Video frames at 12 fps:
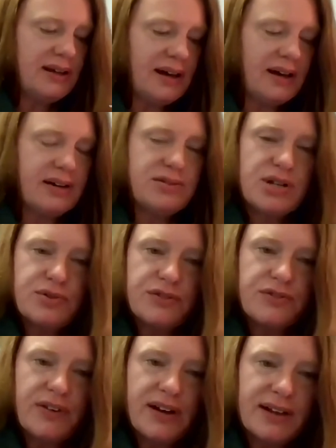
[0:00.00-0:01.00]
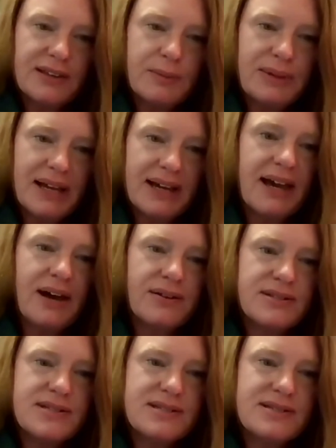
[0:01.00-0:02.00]
uh, "Gentrifying the Plague
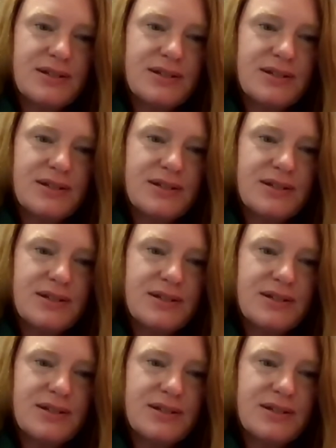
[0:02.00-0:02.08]
House."